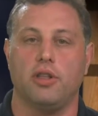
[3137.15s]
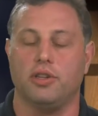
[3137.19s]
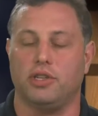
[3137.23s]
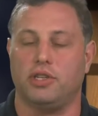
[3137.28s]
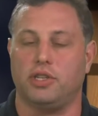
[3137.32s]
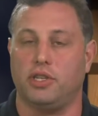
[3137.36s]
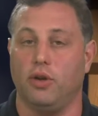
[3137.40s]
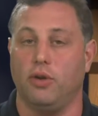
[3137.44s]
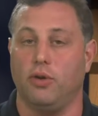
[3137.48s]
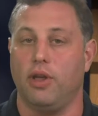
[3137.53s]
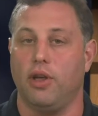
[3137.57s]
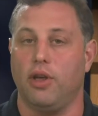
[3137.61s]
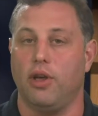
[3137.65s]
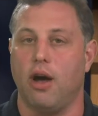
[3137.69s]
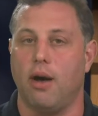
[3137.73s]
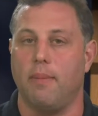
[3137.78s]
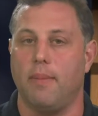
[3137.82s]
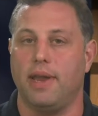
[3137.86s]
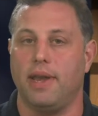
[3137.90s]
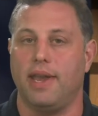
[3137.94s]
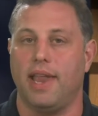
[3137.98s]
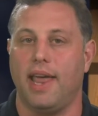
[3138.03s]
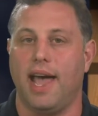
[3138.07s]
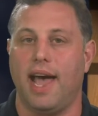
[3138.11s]
The studio I'm
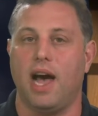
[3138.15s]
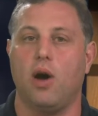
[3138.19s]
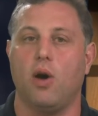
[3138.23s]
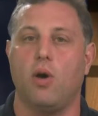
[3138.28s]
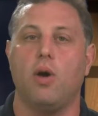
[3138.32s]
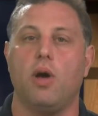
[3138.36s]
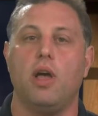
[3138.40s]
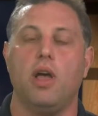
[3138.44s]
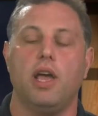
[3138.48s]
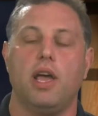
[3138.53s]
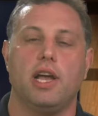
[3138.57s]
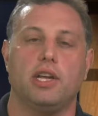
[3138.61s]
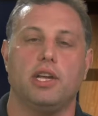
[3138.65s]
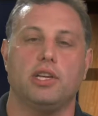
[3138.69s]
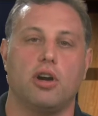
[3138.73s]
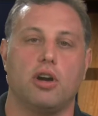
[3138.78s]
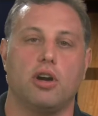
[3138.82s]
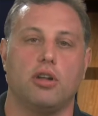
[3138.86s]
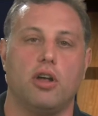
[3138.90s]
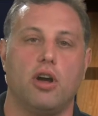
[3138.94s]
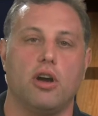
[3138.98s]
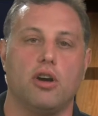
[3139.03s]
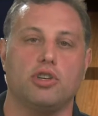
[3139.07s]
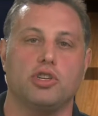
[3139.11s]
in now is our
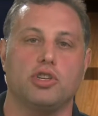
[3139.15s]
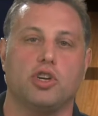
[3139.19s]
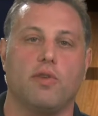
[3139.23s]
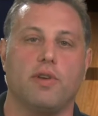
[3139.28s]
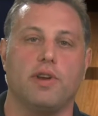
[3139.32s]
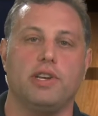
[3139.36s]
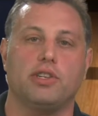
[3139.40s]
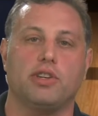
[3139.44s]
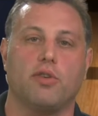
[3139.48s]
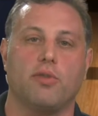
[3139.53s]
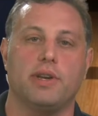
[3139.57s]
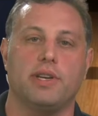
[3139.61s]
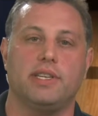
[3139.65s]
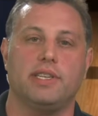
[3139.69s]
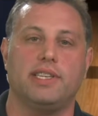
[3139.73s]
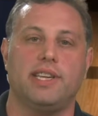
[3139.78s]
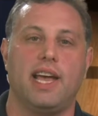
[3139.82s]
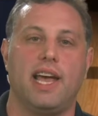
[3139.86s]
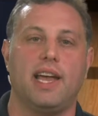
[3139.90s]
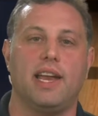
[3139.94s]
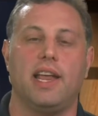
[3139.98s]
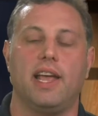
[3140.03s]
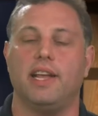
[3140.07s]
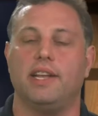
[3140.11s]
large green screen
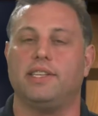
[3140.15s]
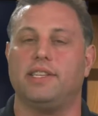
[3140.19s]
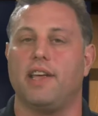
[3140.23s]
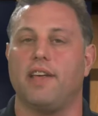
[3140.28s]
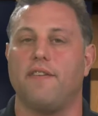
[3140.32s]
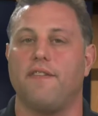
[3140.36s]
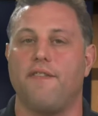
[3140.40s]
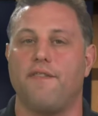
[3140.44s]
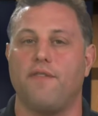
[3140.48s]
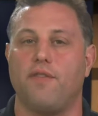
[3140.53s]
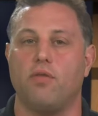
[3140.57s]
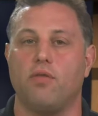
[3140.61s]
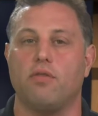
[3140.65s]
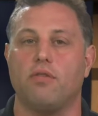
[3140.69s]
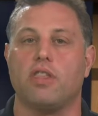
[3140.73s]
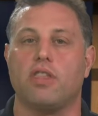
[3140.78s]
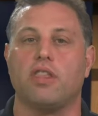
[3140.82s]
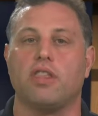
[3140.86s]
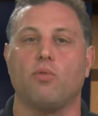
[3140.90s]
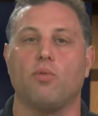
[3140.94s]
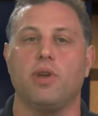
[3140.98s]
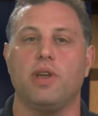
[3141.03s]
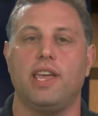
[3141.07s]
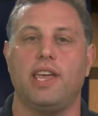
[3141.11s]
set. It's a full
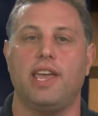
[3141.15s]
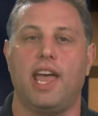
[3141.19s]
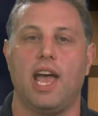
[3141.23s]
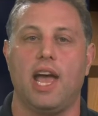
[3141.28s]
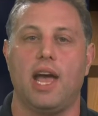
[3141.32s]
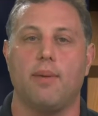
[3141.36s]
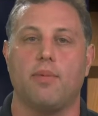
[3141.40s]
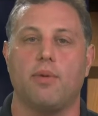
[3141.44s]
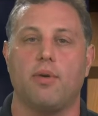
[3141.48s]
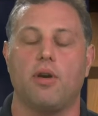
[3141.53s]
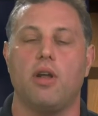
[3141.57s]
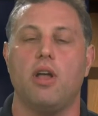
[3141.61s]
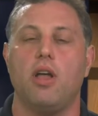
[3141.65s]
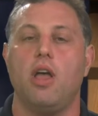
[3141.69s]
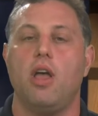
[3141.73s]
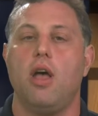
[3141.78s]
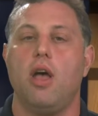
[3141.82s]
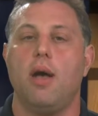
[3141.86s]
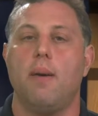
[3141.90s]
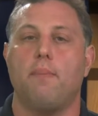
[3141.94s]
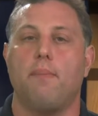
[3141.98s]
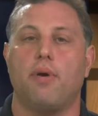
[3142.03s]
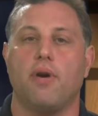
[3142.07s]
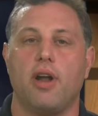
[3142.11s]
3-camera
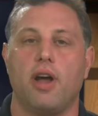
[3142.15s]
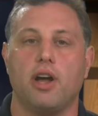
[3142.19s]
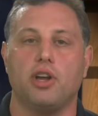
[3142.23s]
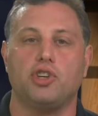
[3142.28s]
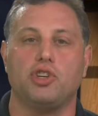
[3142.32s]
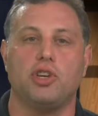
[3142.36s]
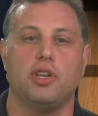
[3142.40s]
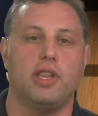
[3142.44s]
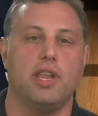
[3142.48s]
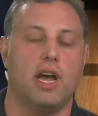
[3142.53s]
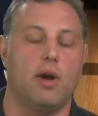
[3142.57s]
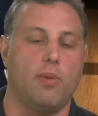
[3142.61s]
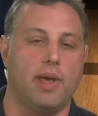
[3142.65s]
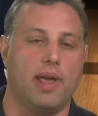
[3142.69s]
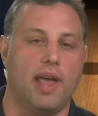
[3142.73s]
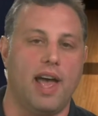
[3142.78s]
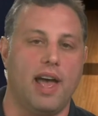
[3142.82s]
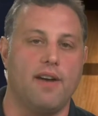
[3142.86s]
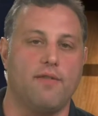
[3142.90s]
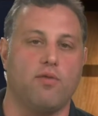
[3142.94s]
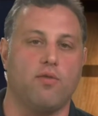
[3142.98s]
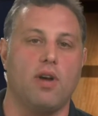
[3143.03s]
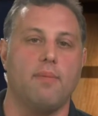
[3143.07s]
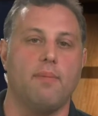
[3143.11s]
production that we
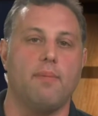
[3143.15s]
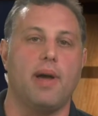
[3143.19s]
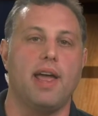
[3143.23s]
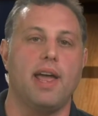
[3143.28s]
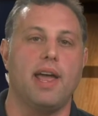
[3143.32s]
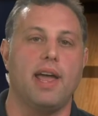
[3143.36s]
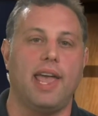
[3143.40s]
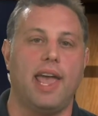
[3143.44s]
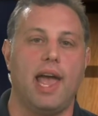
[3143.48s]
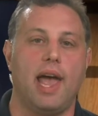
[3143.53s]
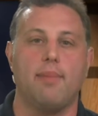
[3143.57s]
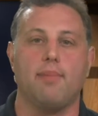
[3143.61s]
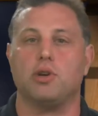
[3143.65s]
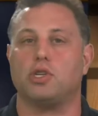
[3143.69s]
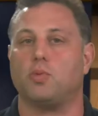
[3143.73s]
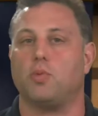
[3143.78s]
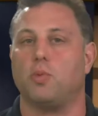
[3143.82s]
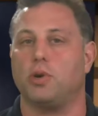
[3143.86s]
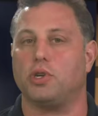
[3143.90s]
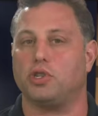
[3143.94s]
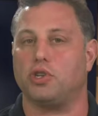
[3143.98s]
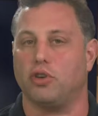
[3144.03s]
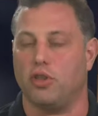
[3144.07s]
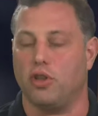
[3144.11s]
have run by a camera
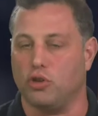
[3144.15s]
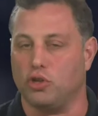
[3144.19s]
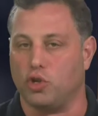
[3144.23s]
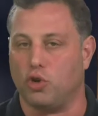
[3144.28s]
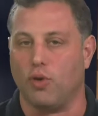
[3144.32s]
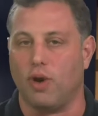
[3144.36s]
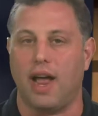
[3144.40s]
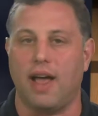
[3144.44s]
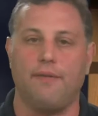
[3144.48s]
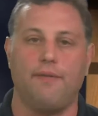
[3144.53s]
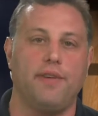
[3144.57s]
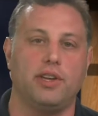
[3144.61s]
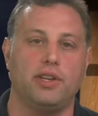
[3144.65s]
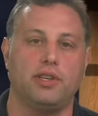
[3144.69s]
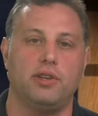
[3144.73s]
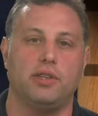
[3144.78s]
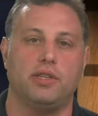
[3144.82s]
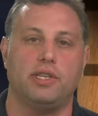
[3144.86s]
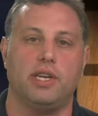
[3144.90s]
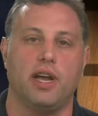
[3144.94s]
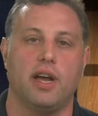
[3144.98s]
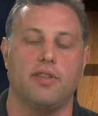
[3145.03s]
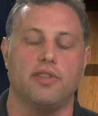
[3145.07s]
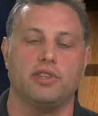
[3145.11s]
switcher. Those graphics you
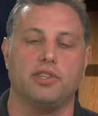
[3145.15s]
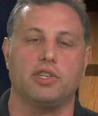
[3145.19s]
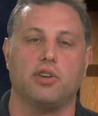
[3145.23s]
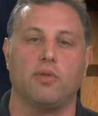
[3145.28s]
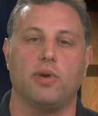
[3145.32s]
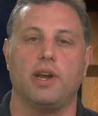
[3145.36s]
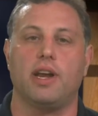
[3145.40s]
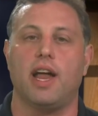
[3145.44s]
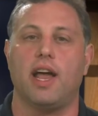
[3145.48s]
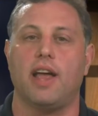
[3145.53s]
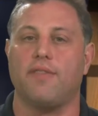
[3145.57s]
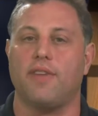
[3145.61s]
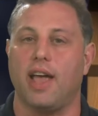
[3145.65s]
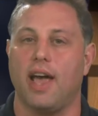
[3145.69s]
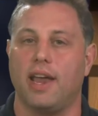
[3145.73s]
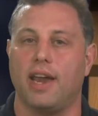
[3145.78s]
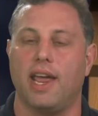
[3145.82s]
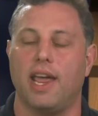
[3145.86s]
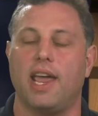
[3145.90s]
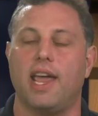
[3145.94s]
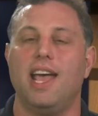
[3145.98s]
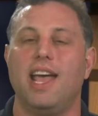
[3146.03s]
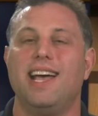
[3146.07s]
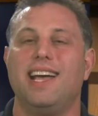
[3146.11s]
see on the screen, I've got
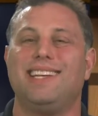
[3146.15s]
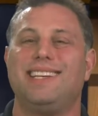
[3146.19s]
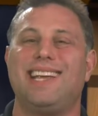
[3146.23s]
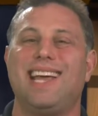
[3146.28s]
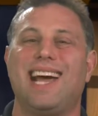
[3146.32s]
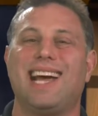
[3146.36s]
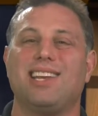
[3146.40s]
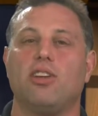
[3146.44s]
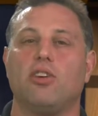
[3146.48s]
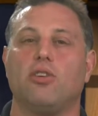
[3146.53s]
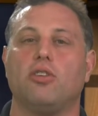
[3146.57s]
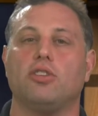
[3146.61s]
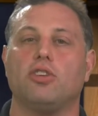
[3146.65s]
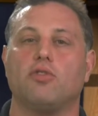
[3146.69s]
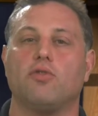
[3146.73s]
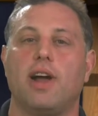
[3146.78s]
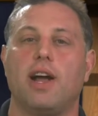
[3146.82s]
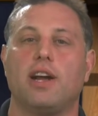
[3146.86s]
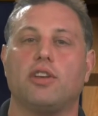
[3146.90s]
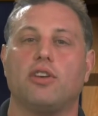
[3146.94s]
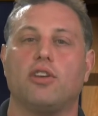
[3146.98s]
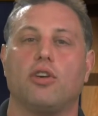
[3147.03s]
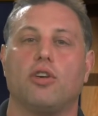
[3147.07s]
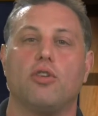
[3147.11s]
a technical
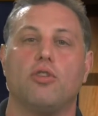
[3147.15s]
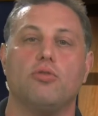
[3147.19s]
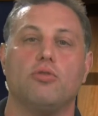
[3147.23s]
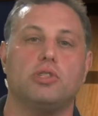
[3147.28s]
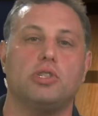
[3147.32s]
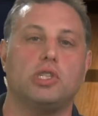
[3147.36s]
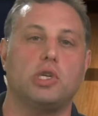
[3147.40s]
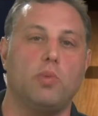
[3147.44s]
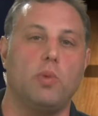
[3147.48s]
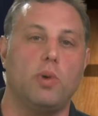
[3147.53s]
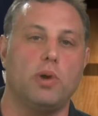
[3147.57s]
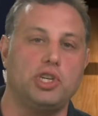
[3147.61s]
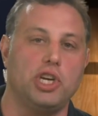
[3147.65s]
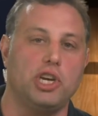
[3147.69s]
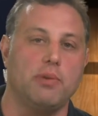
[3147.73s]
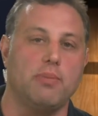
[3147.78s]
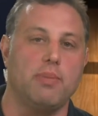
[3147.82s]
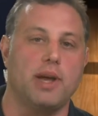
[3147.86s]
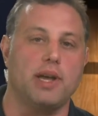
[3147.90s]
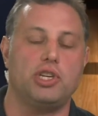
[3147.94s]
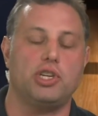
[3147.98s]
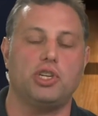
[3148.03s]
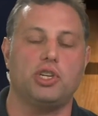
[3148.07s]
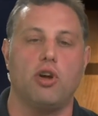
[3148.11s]
director who's switching
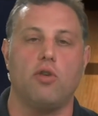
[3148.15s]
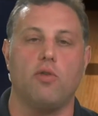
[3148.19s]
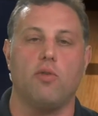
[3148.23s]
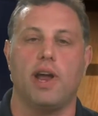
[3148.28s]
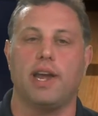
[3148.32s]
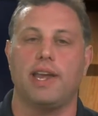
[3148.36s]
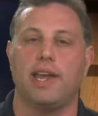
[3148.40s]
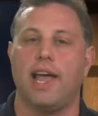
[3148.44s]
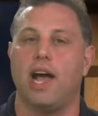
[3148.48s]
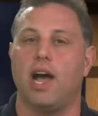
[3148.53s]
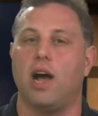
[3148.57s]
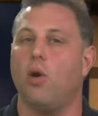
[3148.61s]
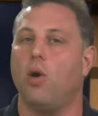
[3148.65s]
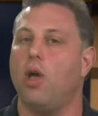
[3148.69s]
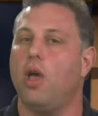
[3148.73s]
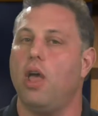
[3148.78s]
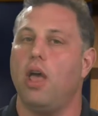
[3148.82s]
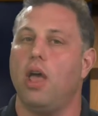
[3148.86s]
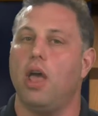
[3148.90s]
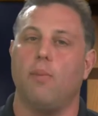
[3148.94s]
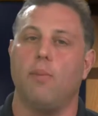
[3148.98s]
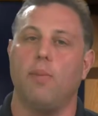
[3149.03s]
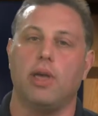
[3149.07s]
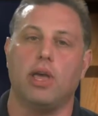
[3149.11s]
my show right now,
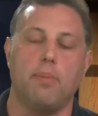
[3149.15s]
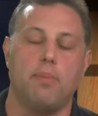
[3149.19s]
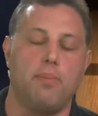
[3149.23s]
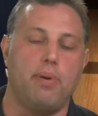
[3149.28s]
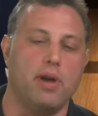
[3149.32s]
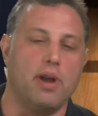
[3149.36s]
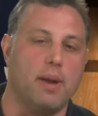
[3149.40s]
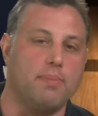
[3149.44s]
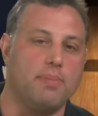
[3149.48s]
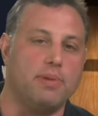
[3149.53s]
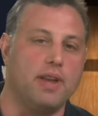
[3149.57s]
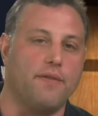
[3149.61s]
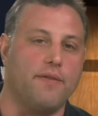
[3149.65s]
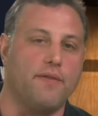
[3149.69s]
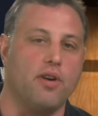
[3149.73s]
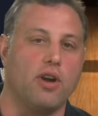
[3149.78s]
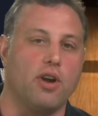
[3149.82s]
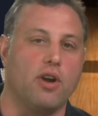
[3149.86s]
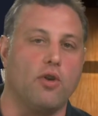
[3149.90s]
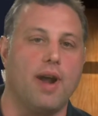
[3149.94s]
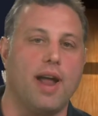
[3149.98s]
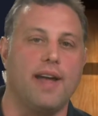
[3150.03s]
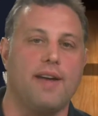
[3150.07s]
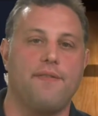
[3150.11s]
and we could put up
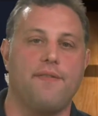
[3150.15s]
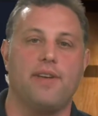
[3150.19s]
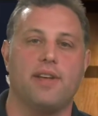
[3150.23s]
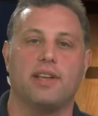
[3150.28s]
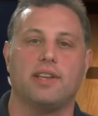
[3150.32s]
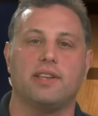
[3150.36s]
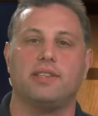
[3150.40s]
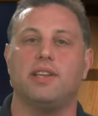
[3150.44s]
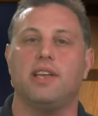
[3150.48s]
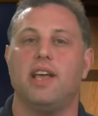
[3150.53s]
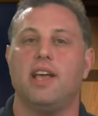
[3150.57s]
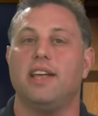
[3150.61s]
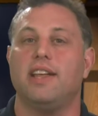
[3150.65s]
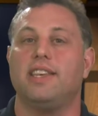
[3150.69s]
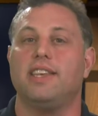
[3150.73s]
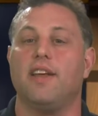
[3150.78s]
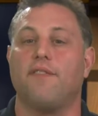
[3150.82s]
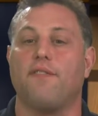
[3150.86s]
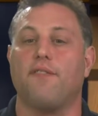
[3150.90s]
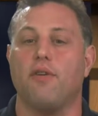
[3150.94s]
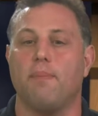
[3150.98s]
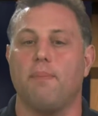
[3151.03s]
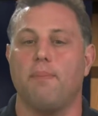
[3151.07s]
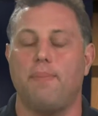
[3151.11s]
different graphics,
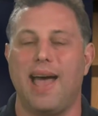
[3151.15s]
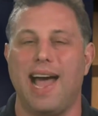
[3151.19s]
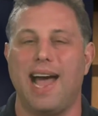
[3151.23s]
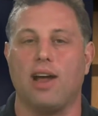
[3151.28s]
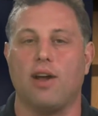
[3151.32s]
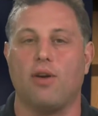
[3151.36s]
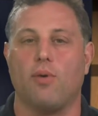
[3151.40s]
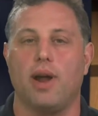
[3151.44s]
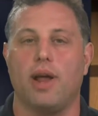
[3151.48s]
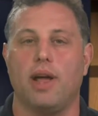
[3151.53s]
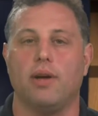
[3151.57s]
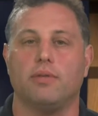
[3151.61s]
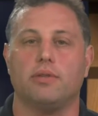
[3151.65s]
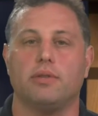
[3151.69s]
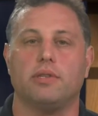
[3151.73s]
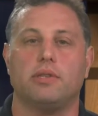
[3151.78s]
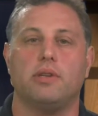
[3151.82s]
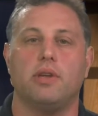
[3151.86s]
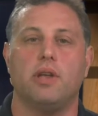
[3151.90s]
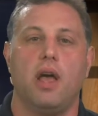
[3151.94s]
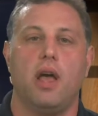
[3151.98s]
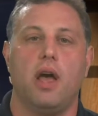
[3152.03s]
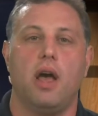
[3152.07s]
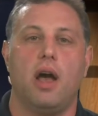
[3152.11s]
different backgrounds.